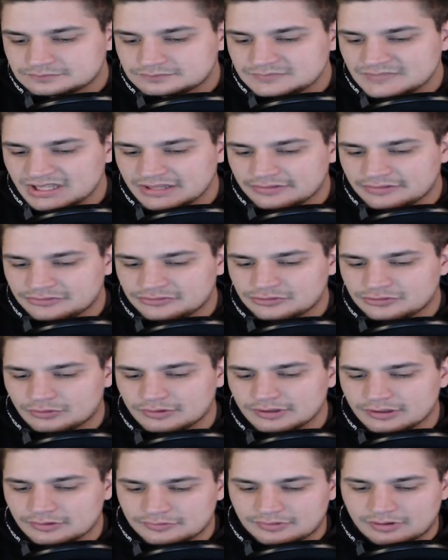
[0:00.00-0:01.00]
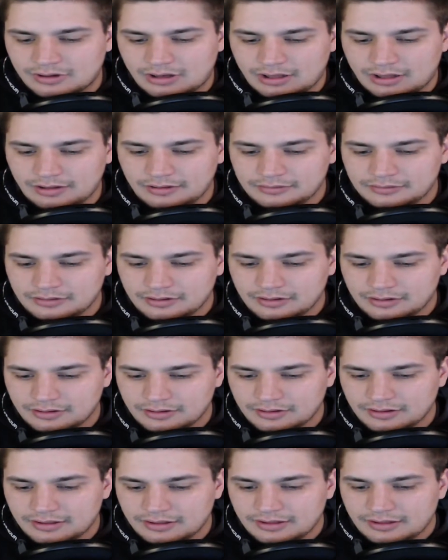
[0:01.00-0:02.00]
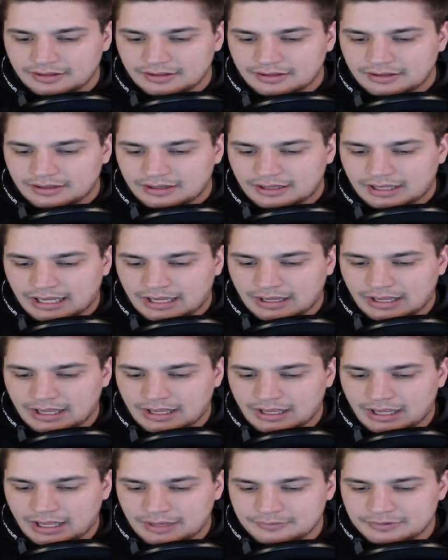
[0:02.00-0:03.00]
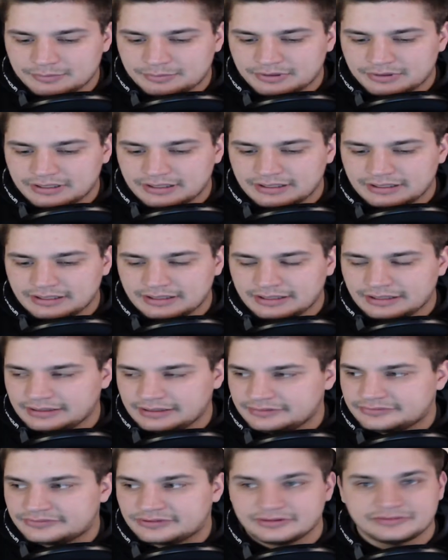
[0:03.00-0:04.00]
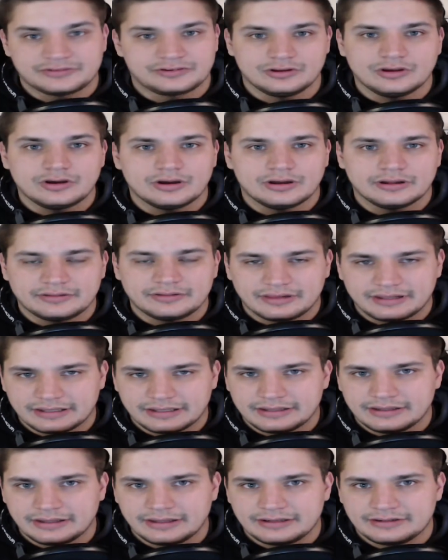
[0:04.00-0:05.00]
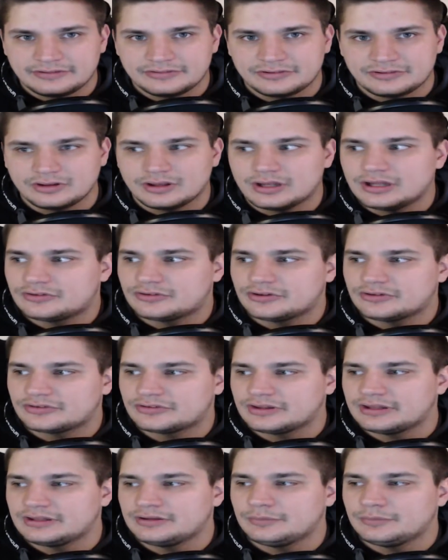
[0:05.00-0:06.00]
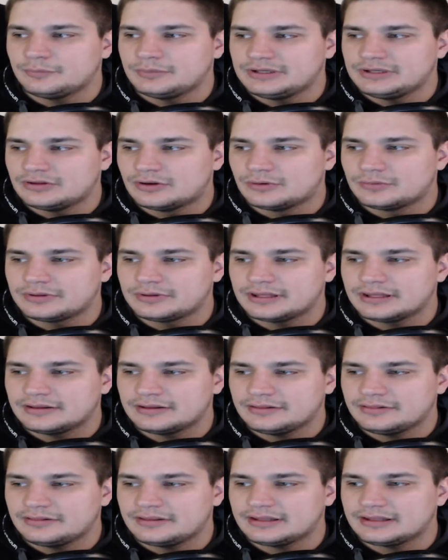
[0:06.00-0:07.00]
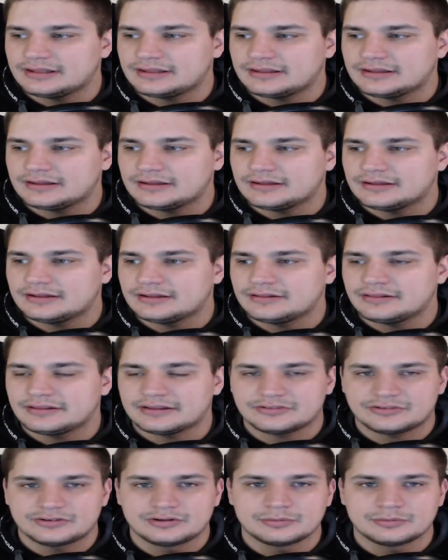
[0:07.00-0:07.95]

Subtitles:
story overall, I would put it's good. Like it is good. It's just we don't get like a super